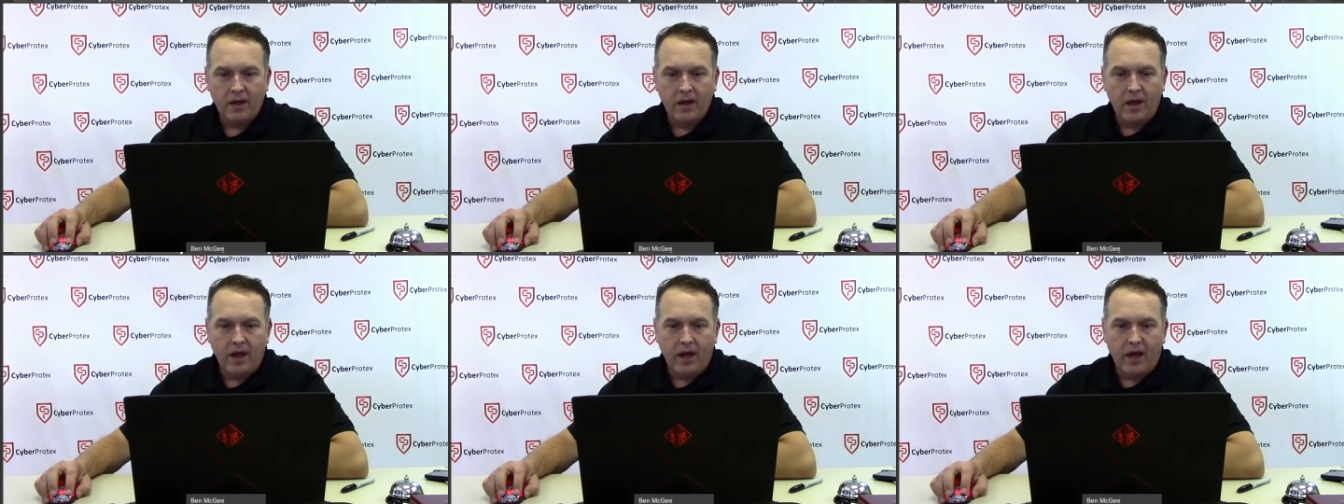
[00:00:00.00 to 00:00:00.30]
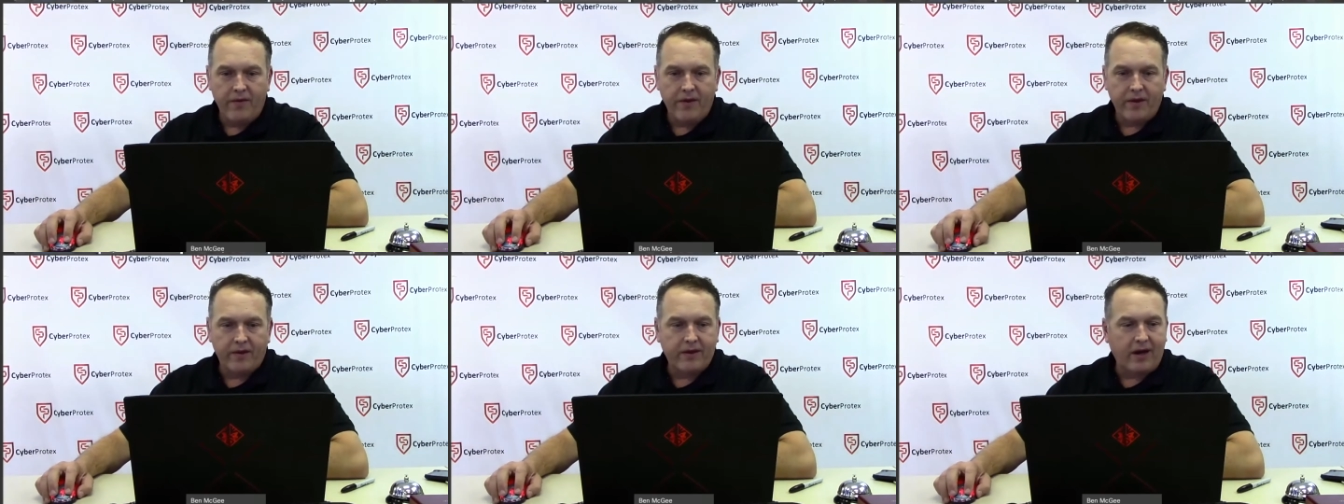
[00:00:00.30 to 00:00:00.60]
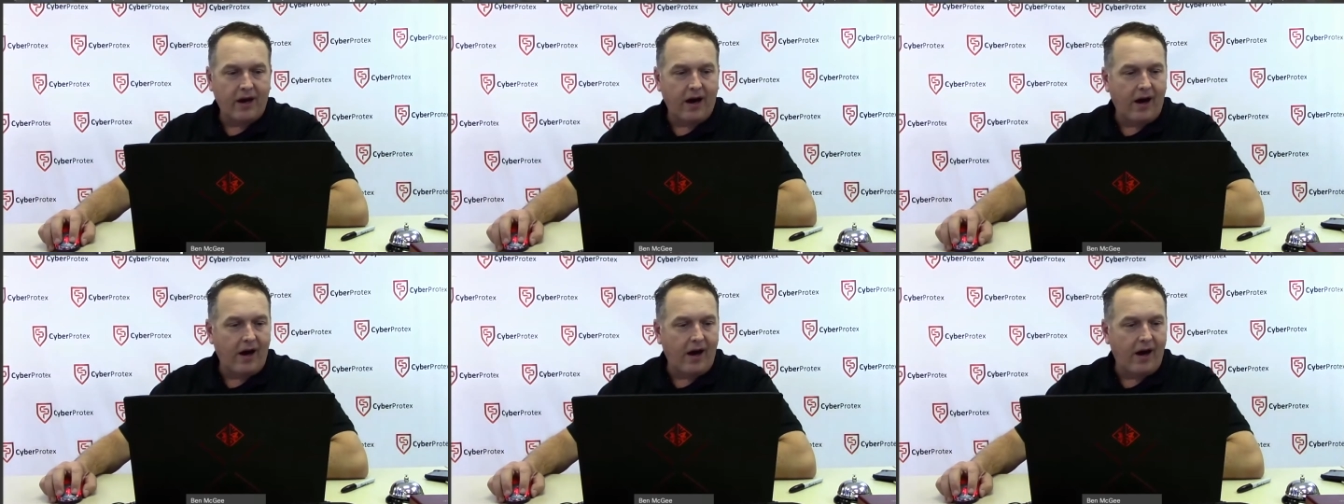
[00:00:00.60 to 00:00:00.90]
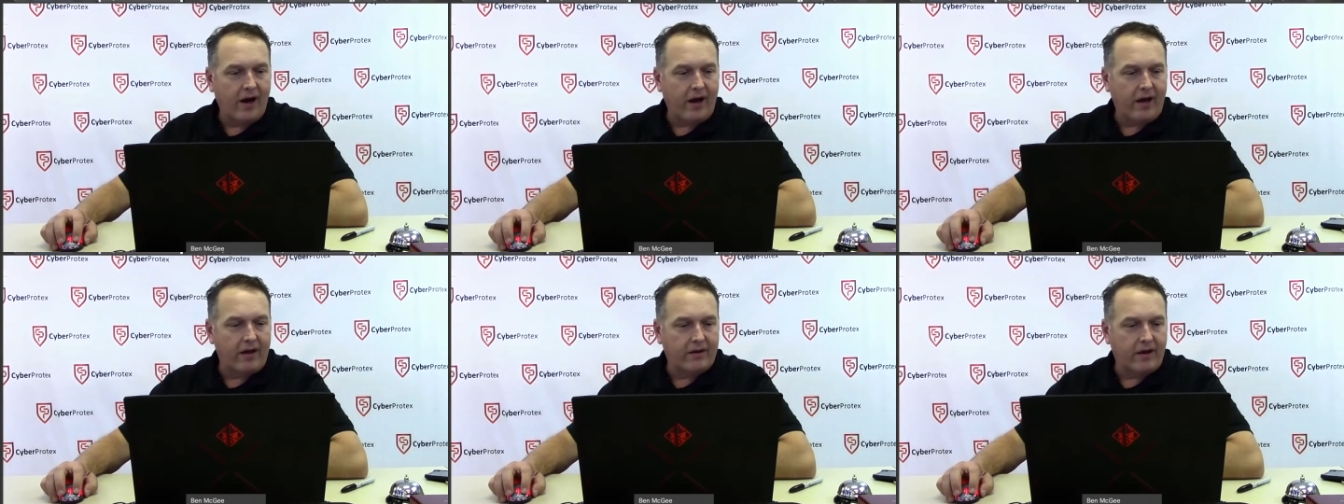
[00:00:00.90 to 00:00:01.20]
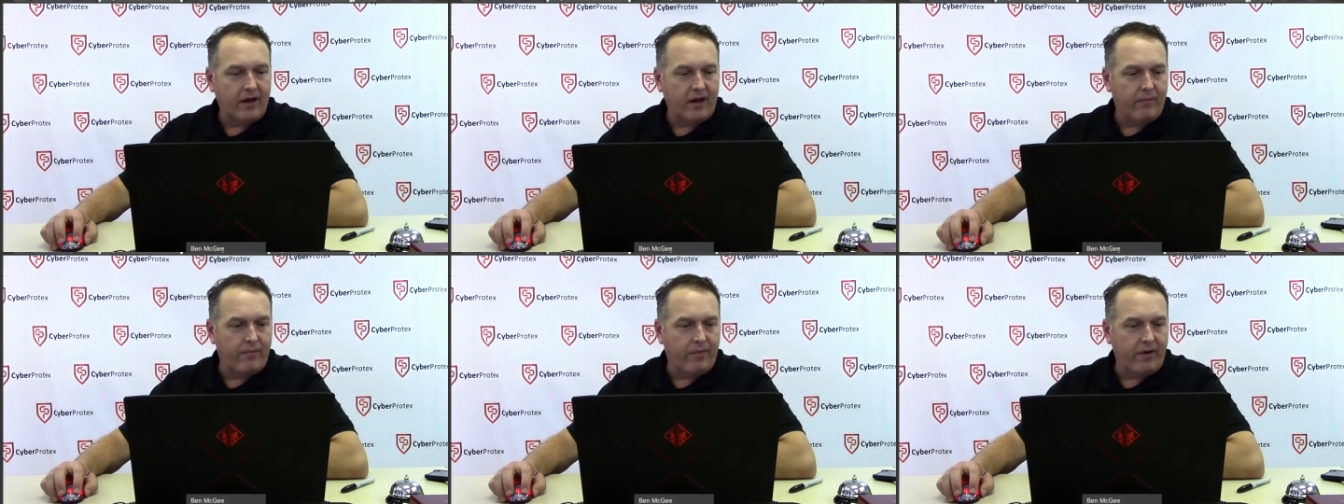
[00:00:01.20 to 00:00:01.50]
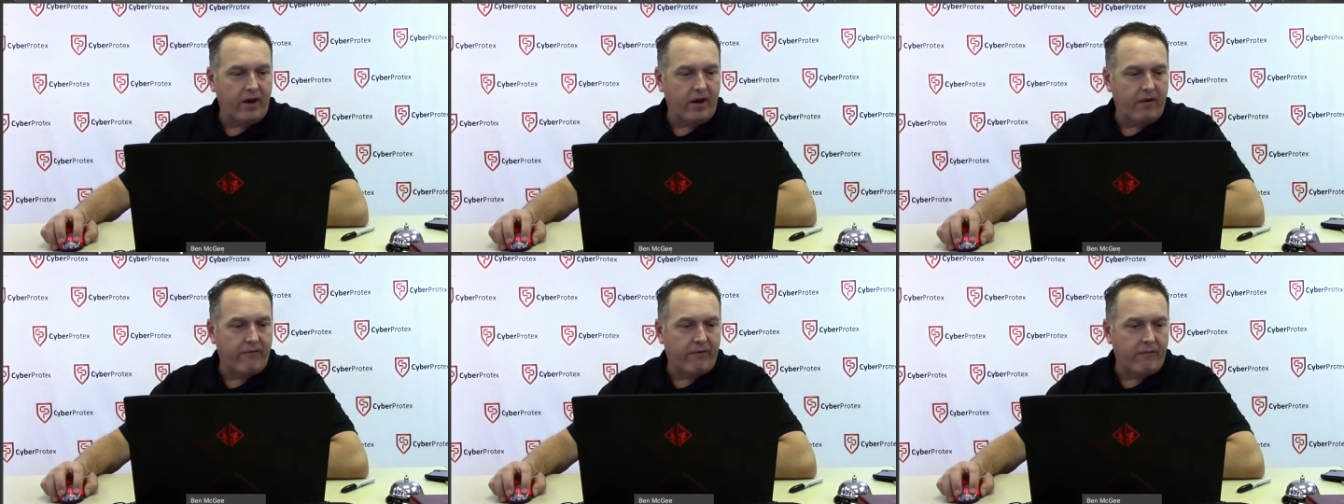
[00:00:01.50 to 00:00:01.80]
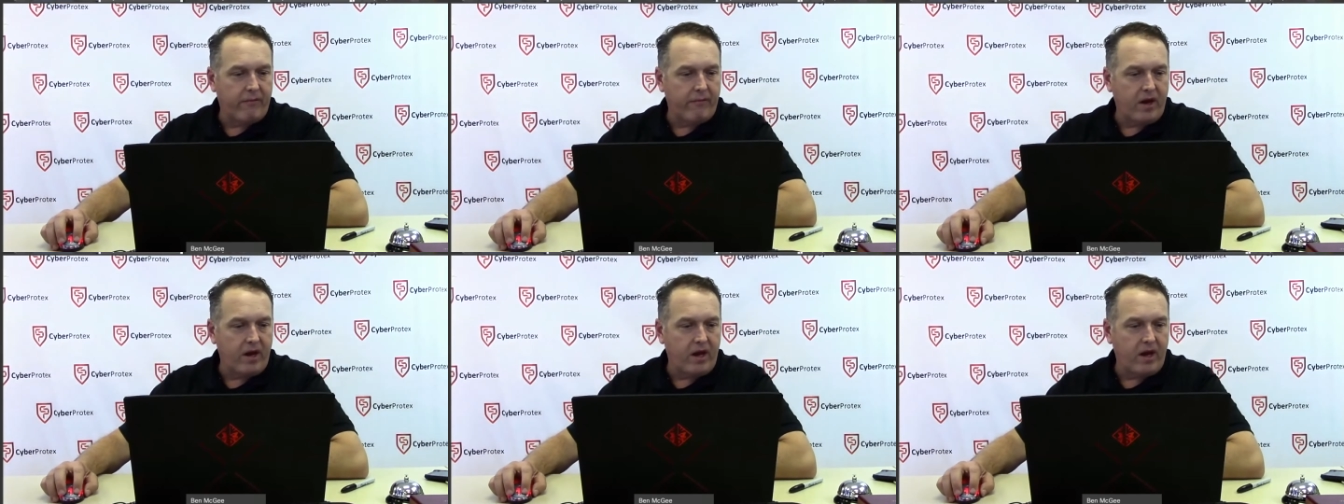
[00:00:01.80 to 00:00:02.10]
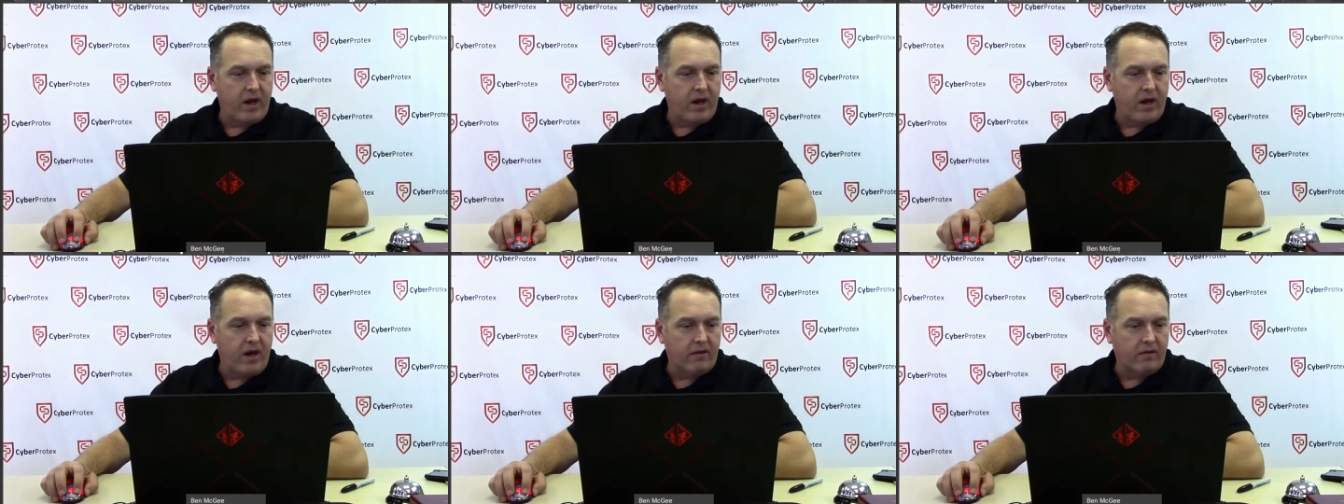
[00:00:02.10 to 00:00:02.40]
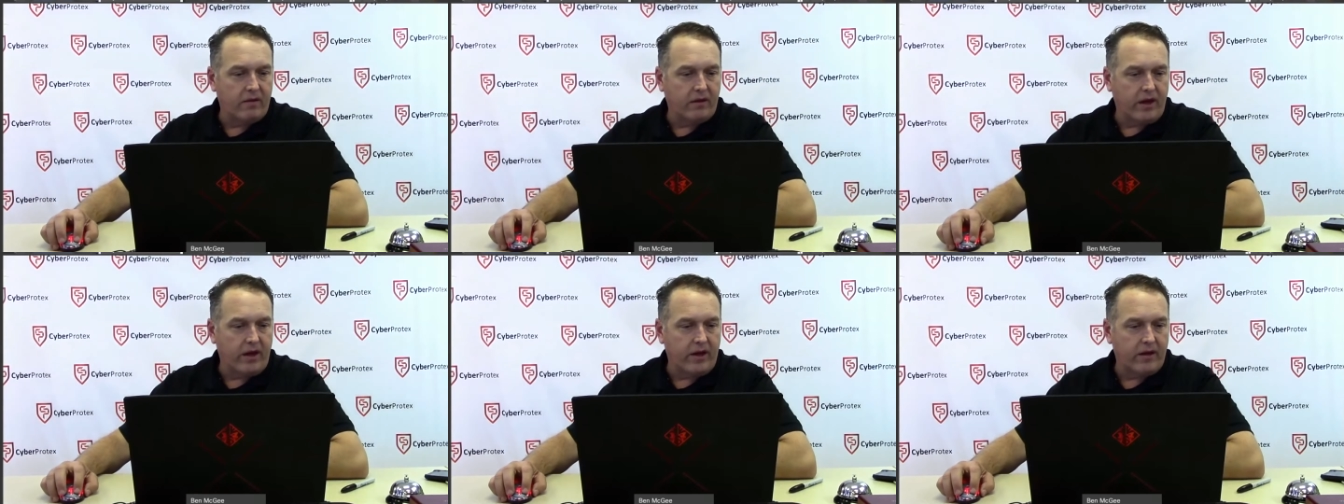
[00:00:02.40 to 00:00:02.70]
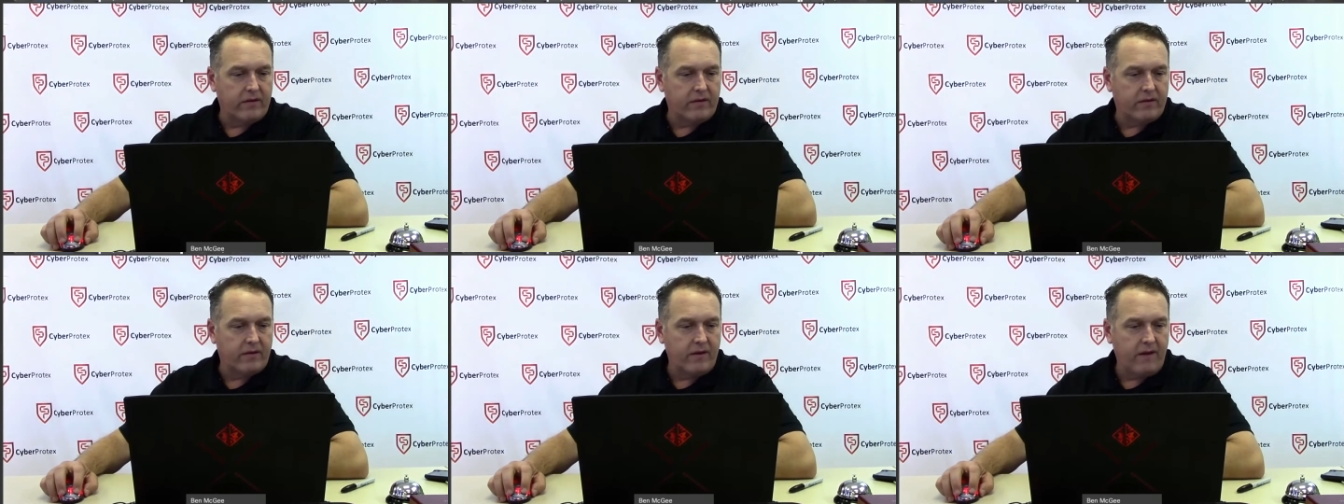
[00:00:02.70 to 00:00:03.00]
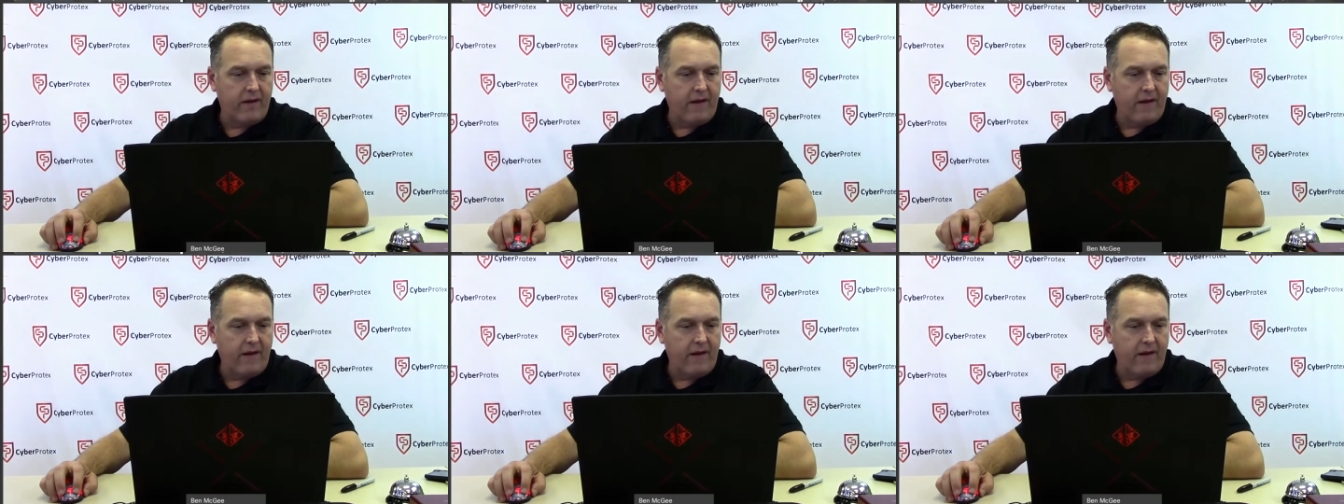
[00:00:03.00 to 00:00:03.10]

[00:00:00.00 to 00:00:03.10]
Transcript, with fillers: and this cog is going to be for me at least